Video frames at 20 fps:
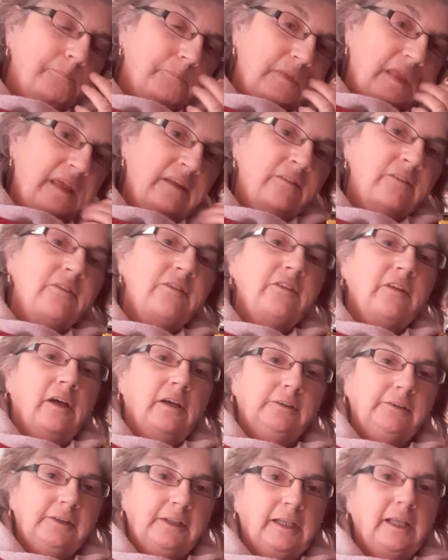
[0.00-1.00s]

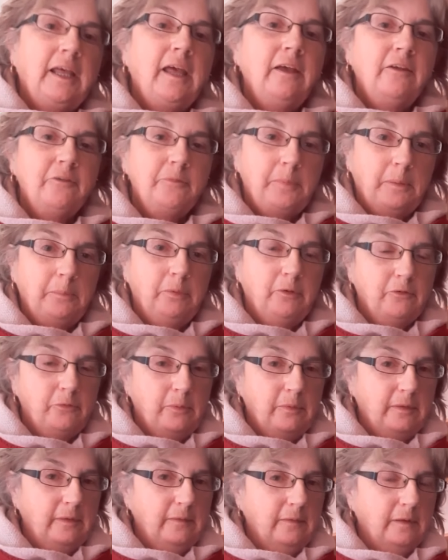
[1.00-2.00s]
inside and encase bubbles
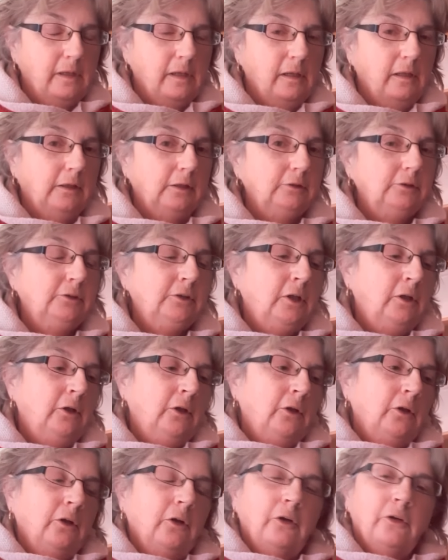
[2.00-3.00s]
within the glass,
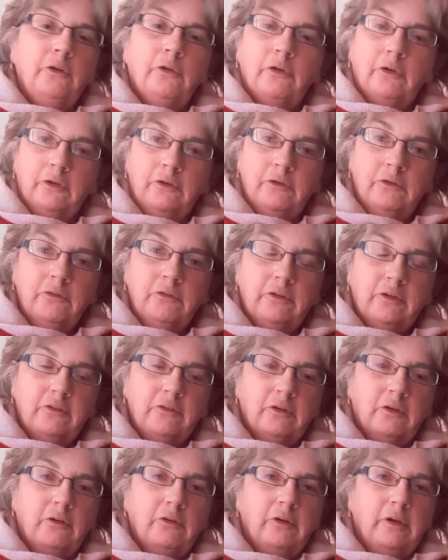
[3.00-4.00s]
or you can use it
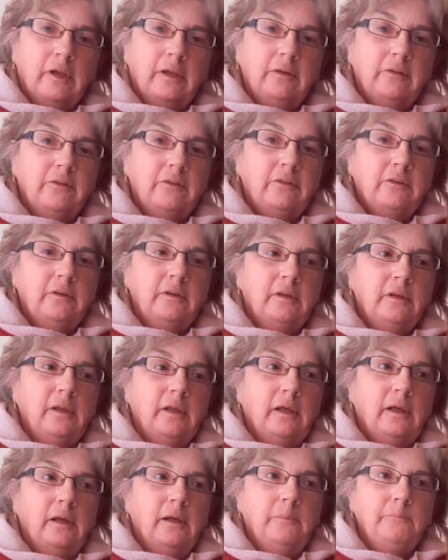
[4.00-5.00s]
to create
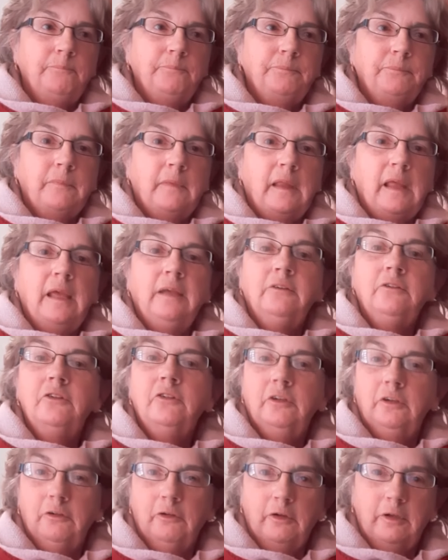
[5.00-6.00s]

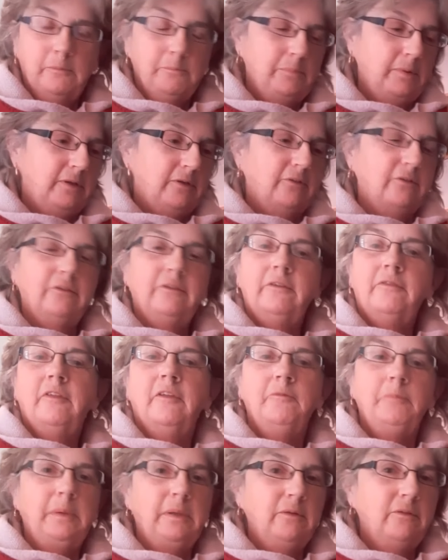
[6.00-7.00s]
ancient looking beads as if
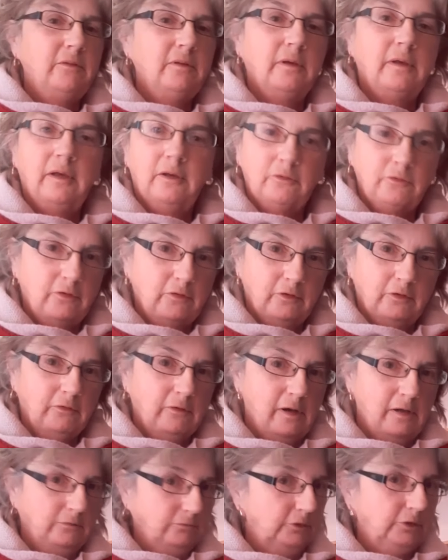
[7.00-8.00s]
they've been dug out of the
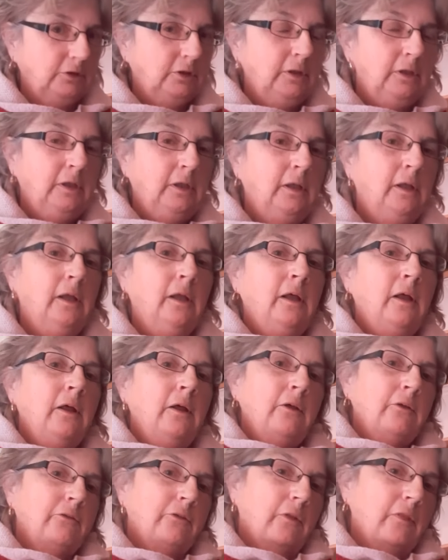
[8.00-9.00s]
ground.
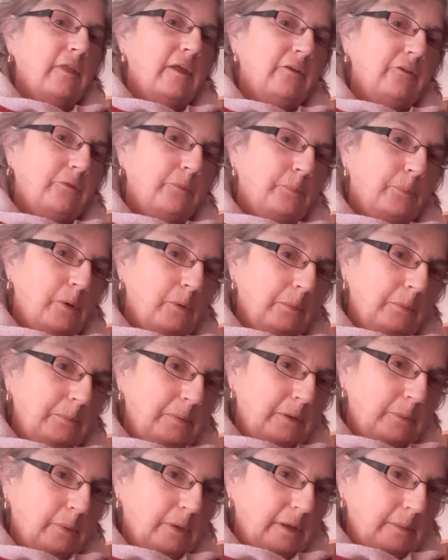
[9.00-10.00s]
So that's
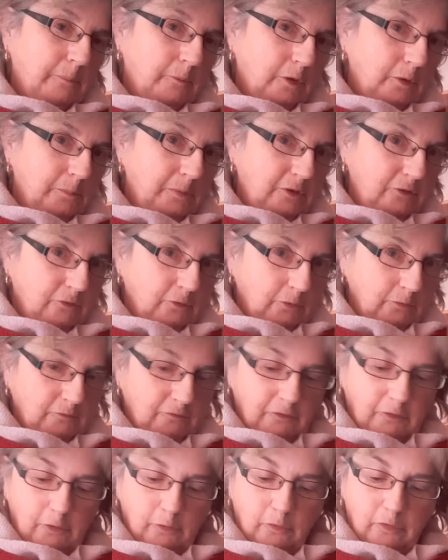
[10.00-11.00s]
probably what I'm going to be doing
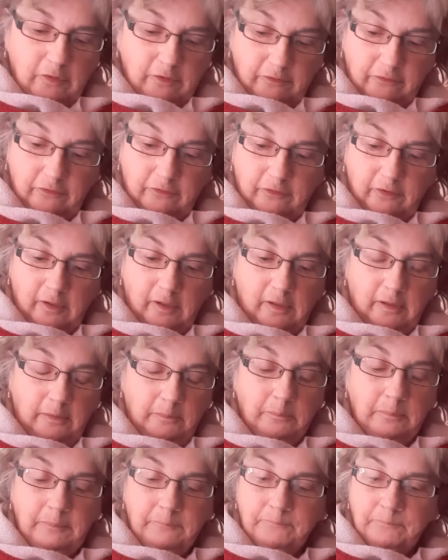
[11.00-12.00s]
for you this
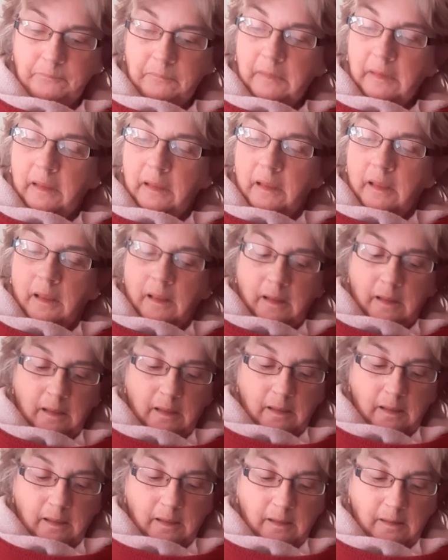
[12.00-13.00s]
time.
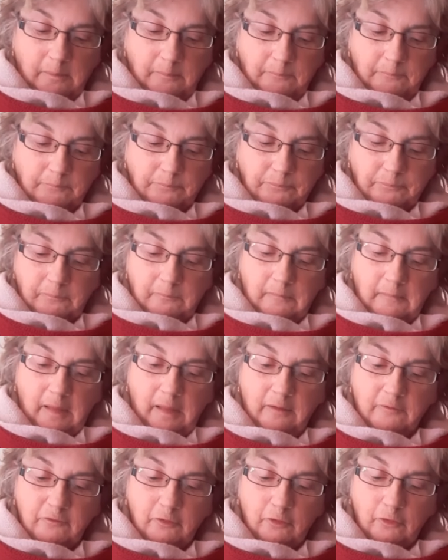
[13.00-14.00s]

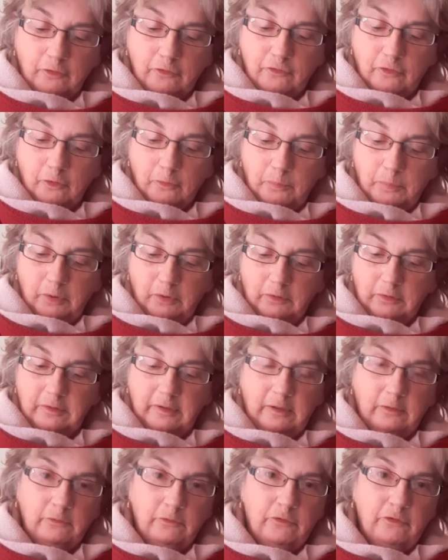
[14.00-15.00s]
I've also pulled
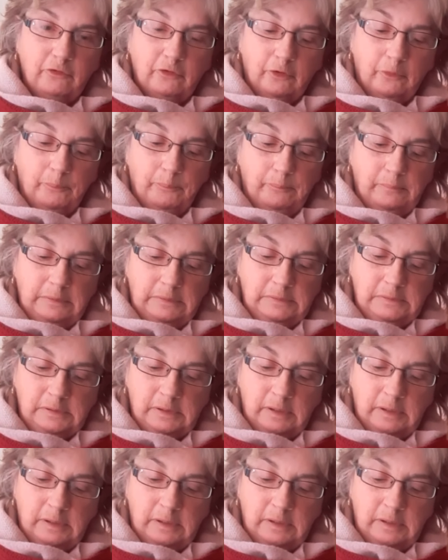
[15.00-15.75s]
out some